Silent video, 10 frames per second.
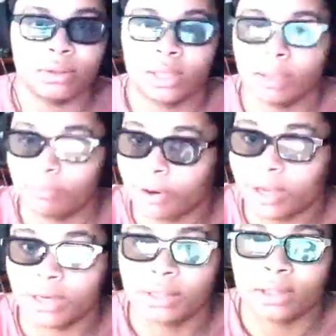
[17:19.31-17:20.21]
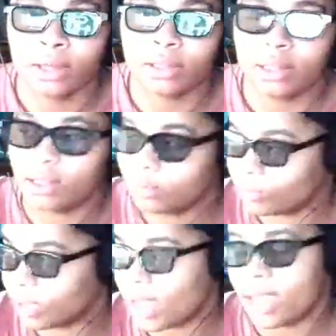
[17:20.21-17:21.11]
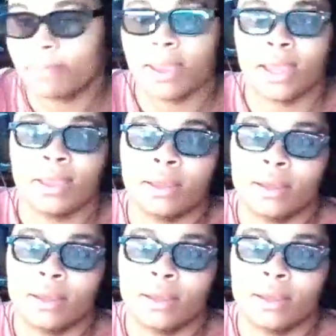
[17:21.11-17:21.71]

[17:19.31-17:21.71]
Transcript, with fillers: He bringing it to us. He we a hey, man.